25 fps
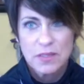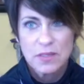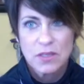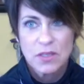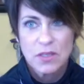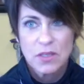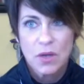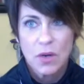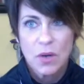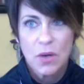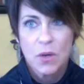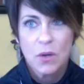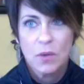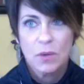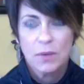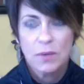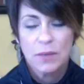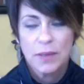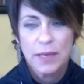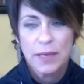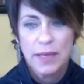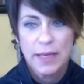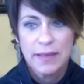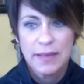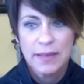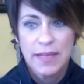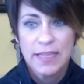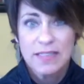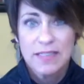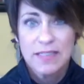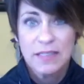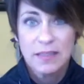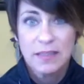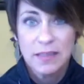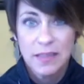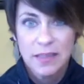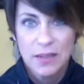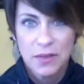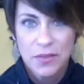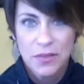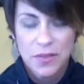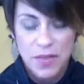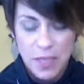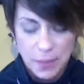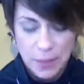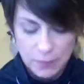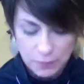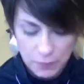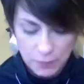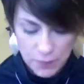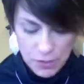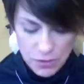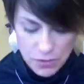So, and that's a legal thing.